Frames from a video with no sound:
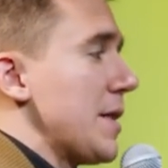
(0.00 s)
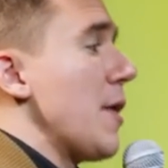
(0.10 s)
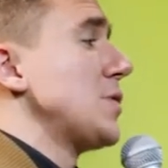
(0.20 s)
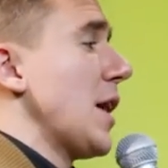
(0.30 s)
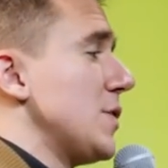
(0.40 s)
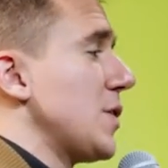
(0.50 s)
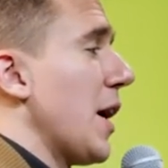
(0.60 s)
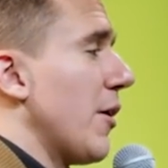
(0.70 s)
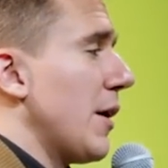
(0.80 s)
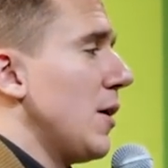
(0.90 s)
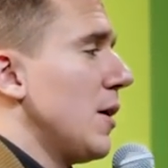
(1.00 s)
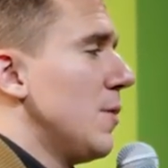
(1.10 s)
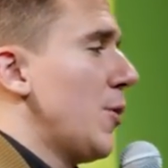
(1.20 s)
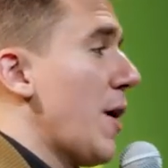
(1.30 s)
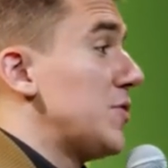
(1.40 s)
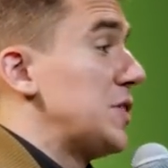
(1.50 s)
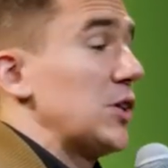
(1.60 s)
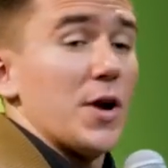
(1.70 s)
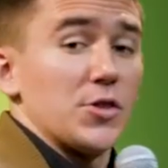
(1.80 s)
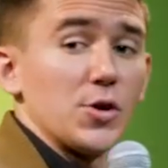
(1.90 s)
That was kind of scary. We were having
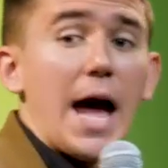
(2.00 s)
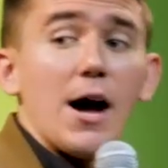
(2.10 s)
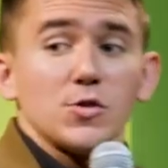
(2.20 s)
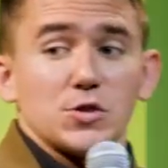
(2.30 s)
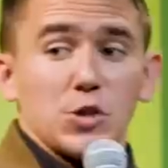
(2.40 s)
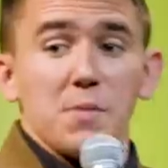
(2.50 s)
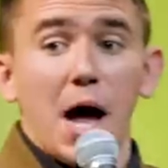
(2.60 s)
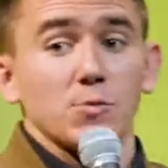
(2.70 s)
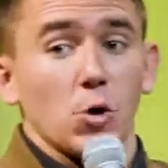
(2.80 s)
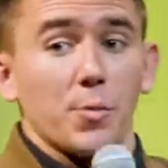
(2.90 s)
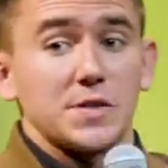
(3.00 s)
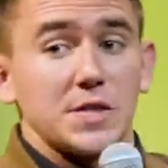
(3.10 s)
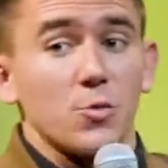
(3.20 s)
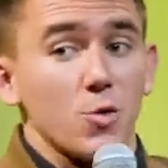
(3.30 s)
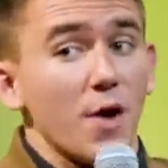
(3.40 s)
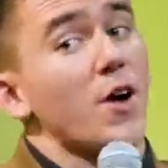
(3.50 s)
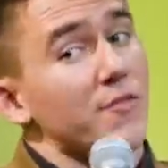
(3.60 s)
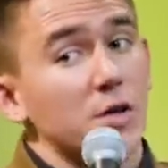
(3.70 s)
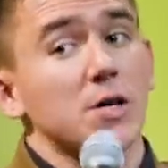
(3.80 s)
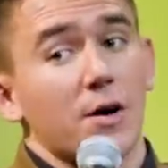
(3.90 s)
dinner at their house, and her mom told me to sit wherever I
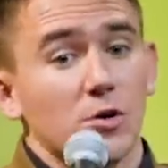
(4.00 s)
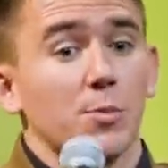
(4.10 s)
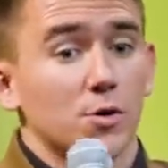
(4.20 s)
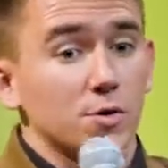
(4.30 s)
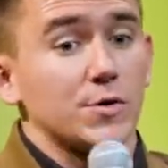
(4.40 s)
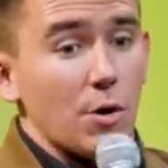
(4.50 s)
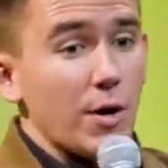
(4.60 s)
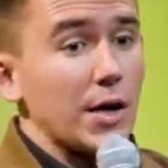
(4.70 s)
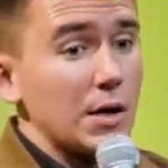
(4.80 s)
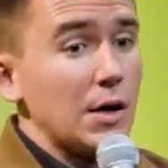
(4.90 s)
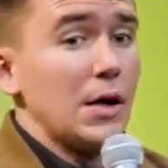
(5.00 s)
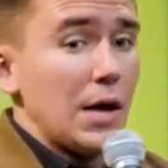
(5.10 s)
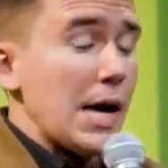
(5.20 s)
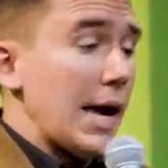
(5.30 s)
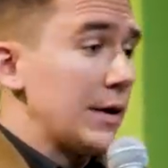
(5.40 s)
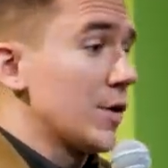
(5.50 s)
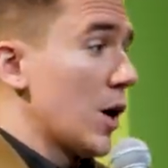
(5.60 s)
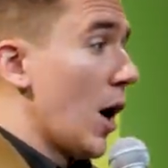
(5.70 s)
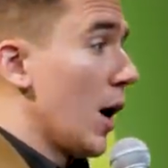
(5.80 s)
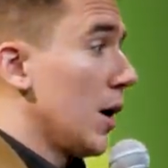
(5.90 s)
felt comfortable, so I ate in the
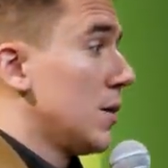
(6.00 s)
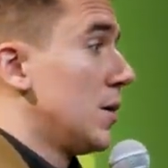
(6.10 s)
car.